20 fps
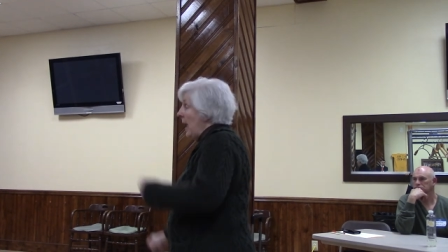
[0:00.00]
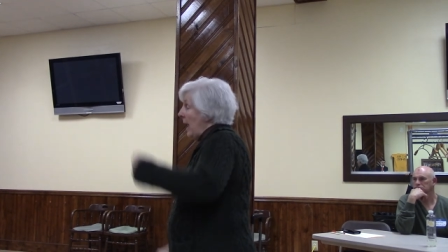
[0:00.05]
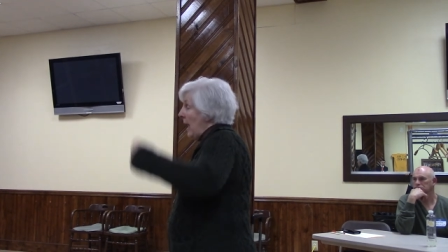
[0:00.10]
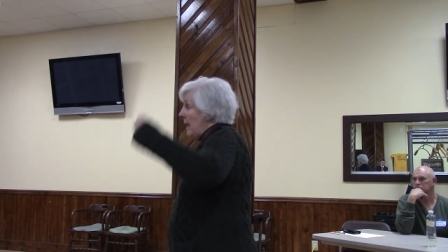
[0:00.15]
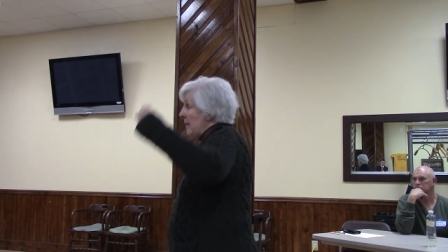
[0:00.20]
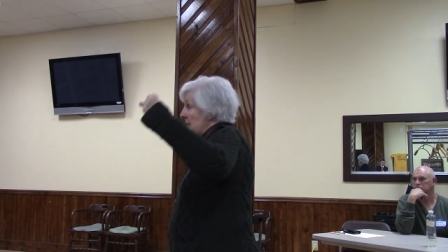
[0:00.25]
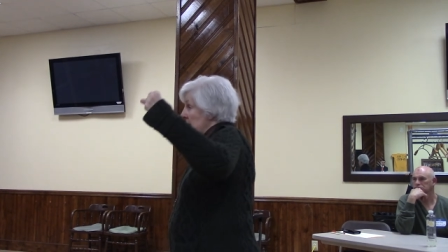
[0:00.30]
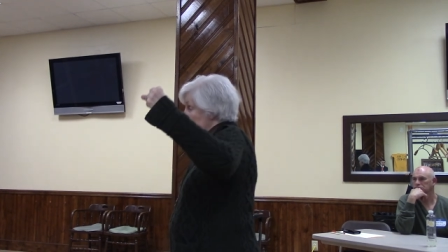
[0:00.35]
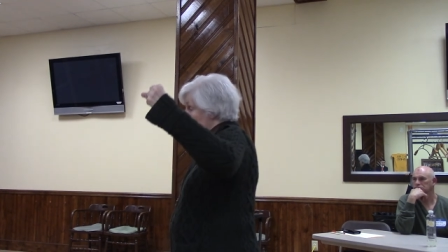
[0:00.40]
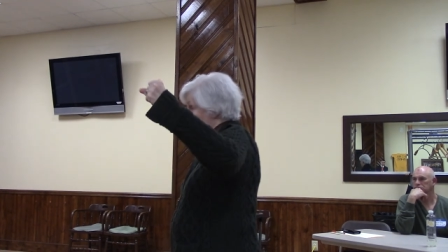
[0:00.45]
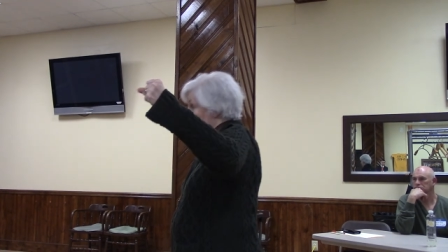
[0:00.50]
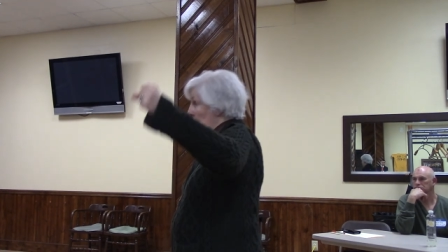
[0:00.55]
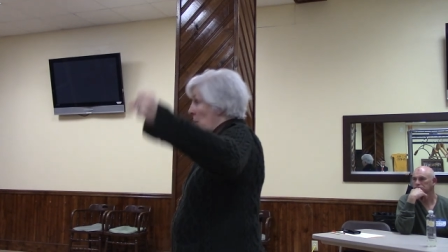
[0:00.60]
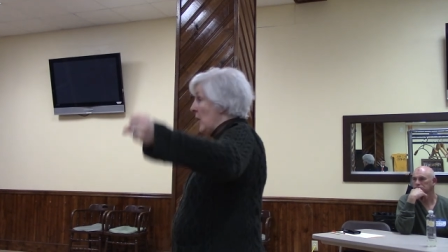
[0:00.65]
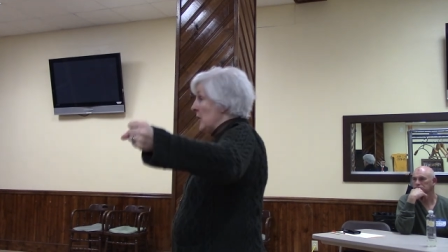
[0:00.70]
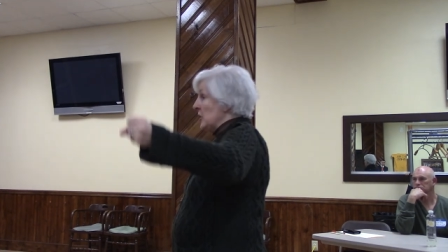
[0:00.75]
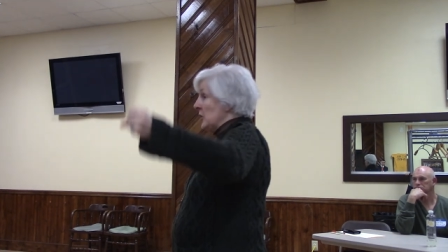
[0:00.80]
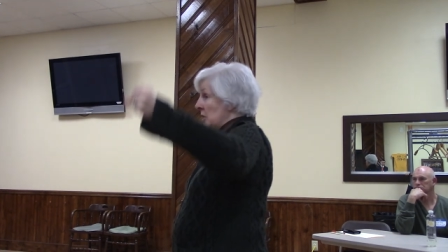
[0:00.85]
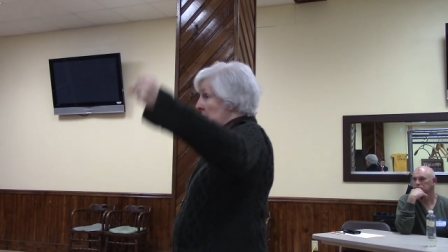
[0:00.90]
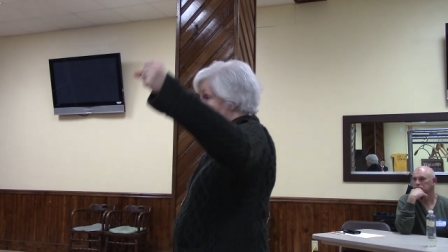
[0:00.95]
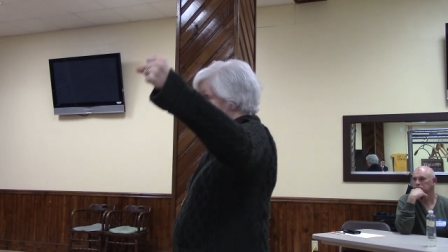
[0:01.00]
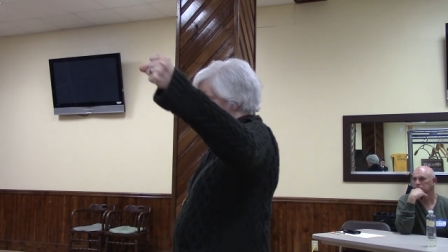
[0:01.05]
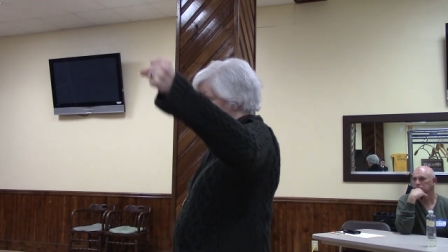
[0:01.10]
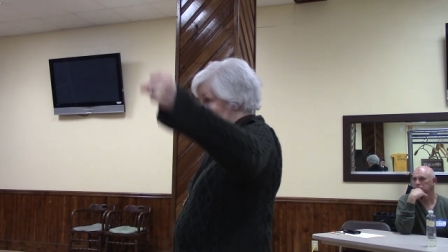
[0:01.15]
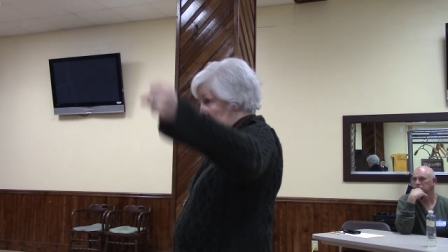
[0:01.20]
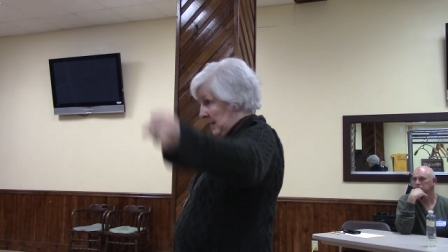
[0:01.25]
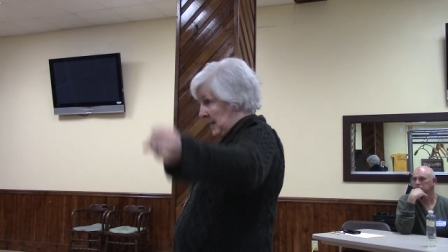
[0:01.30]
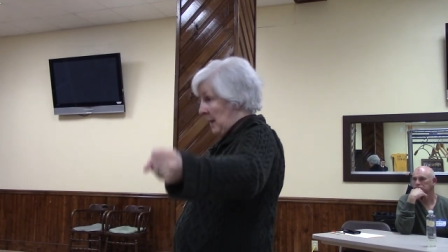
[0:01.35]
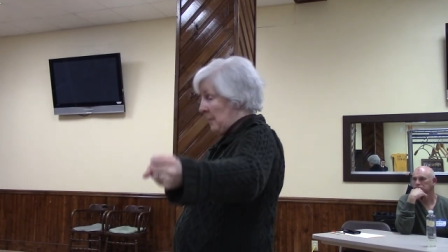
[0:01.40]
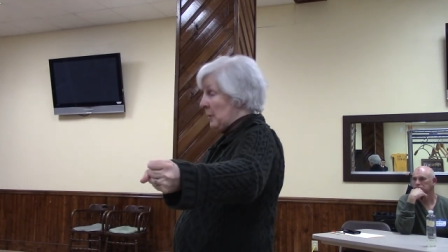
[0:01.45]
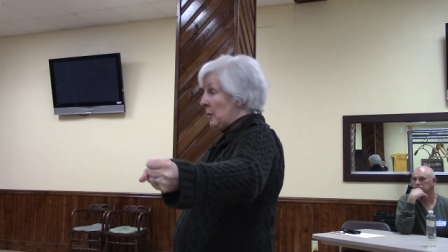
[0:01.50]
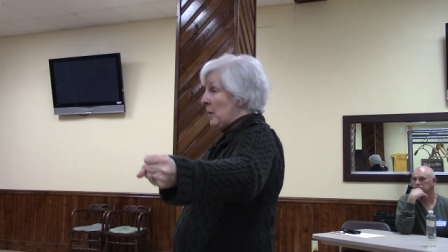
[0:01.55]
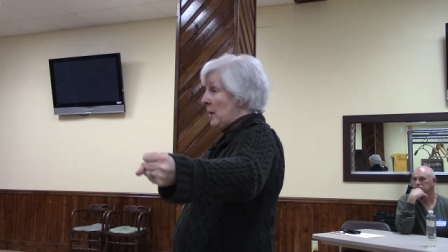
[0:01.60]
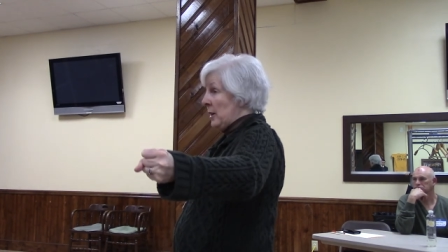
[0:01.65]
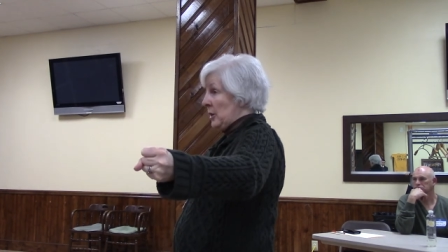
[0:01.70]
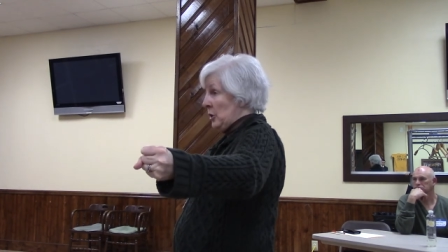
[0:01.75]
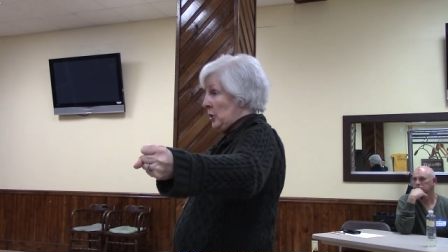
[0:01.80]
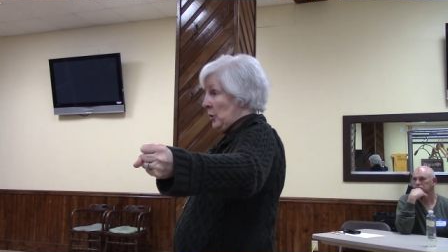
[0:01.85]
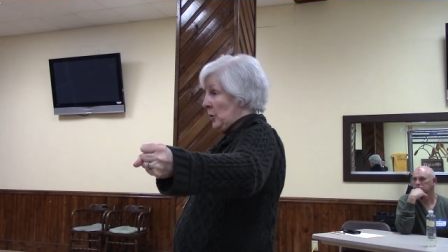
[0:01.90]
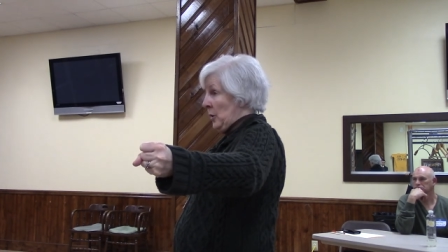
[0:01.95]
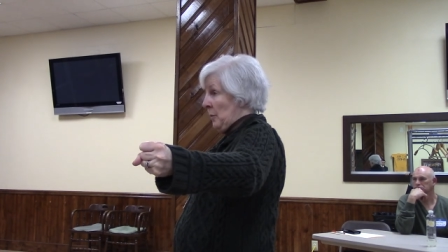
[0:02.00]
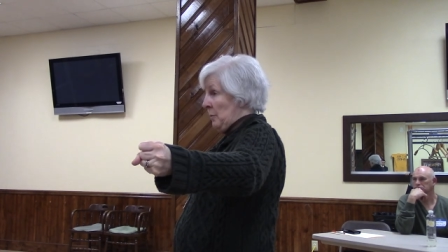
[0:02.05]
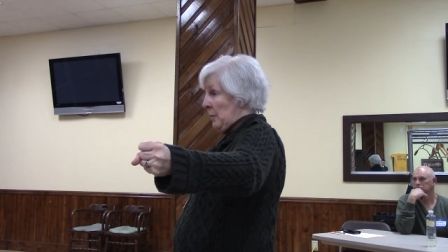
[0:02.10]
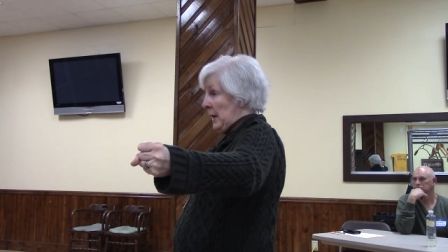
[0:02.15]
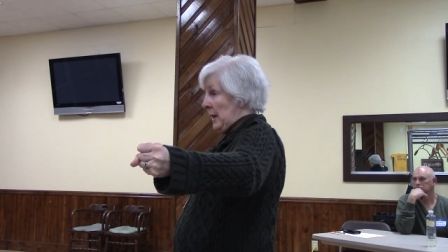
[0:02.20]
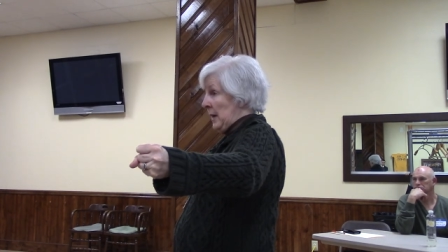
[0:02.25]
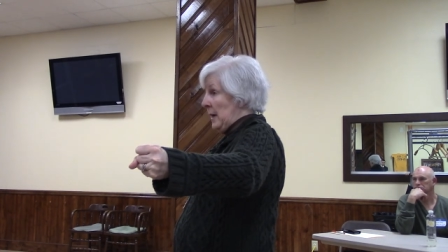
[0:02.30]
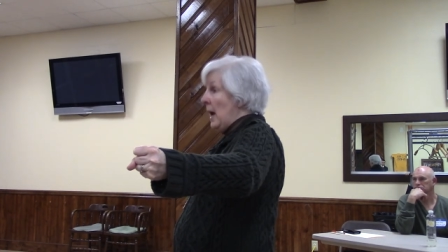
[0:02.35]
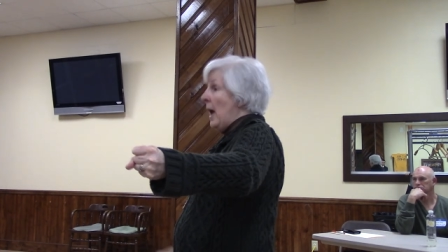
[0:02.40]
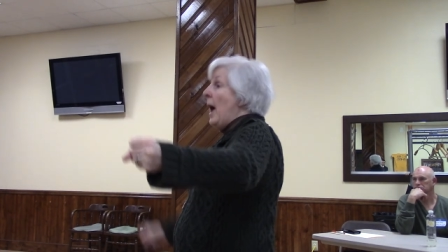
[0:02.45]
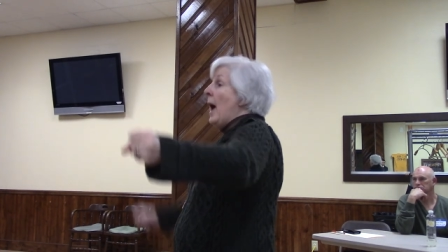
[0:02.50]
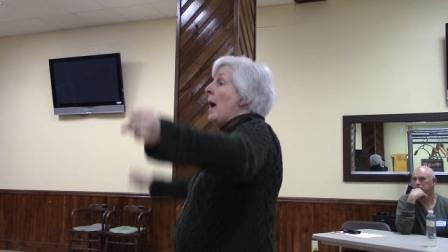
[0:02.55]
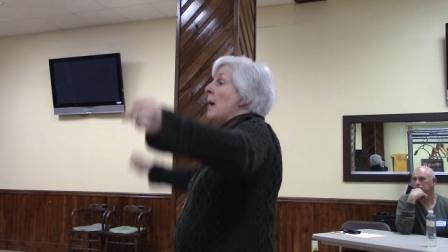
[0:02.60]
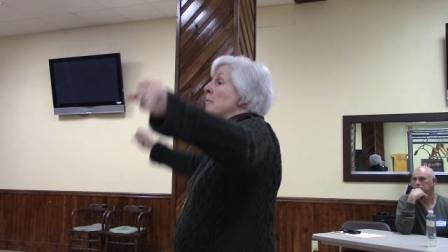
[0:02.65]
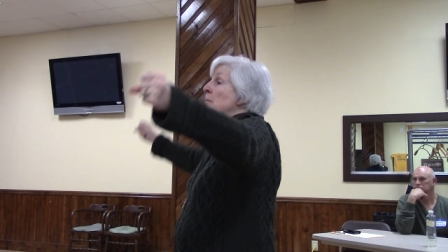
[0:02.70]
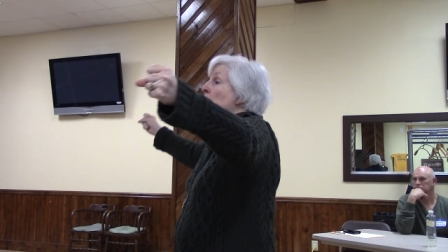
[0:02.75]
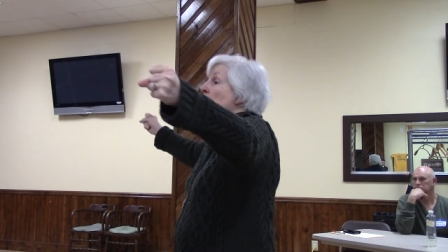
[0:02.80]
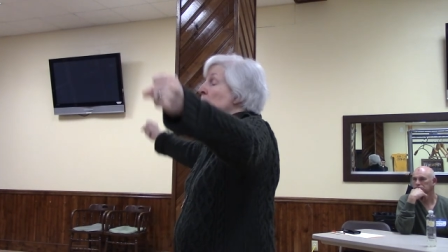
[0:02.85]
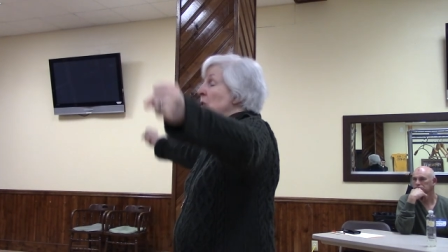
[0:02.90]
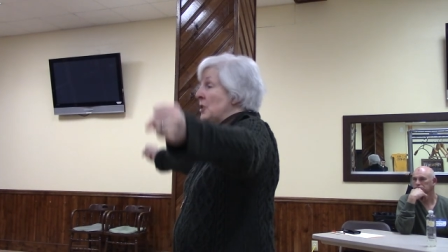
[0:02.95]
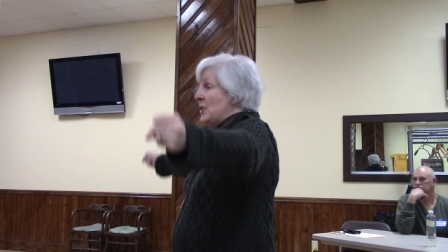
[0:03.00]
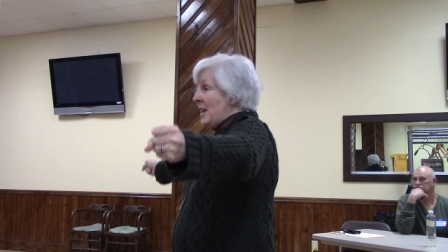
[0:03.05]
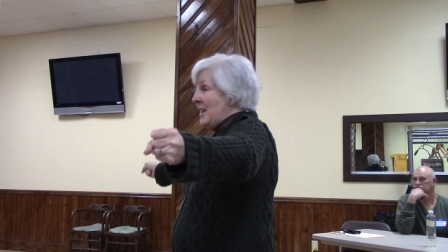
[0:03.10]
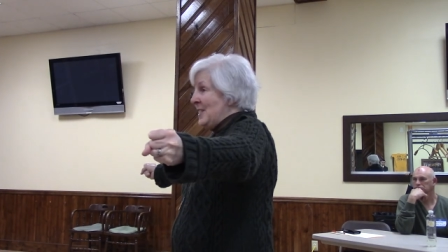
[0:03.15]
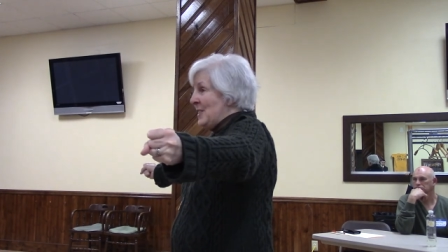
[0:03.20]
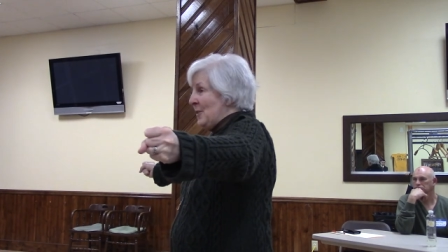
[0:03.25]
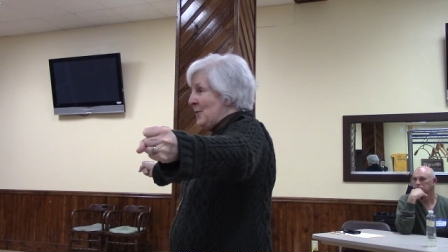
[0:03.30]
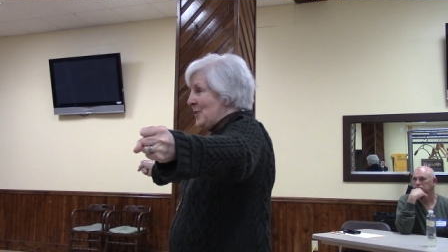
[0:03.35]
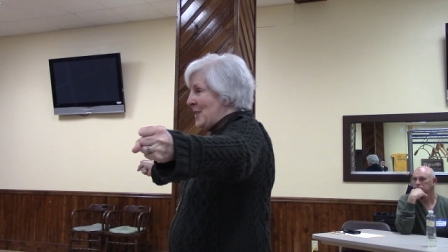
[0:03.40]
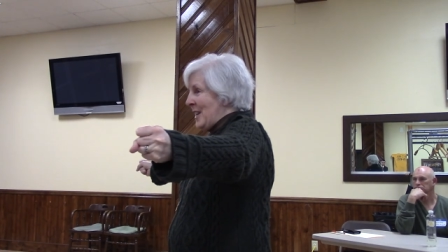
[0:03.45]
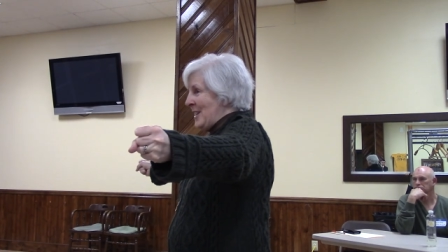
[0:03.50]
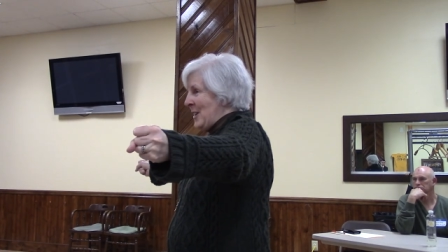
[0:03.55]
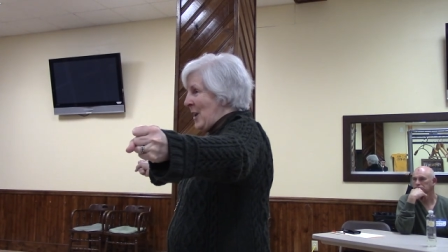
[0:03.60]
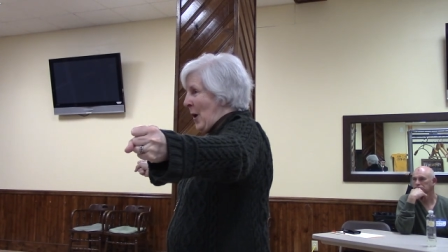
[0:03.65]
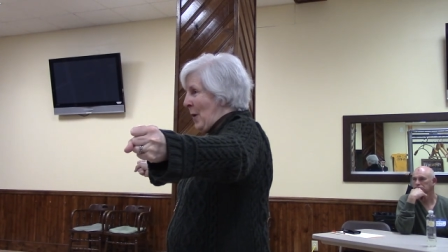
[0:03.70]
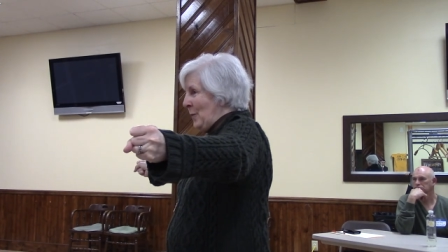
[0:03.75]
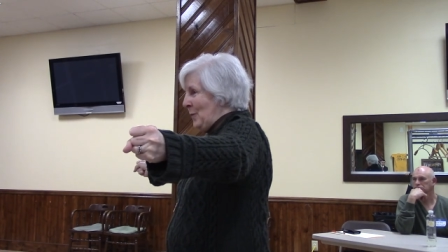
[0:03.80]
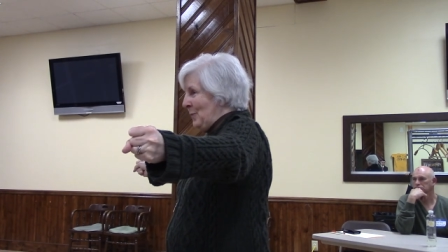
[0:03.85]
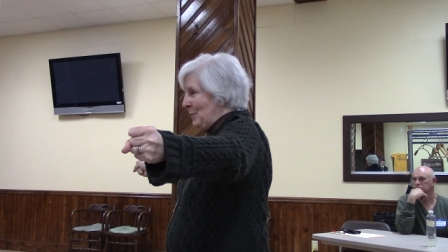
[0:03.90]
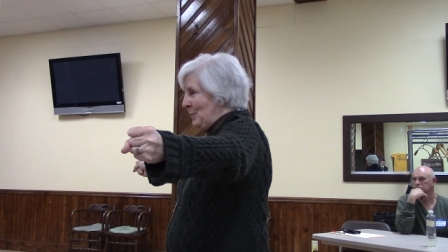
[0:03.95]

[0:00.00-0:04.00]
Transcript: and the state of Washington is as Democrat as you can be, and both states have said no.